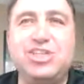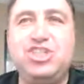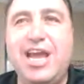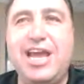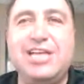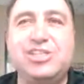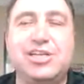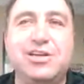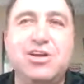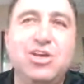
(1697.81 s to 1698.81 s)
Things
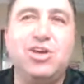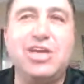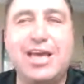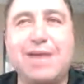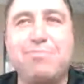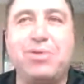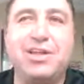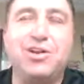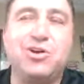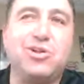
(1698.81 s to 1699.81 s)
change, and you can
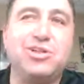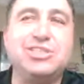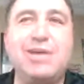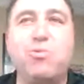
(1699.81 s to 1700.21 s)
get political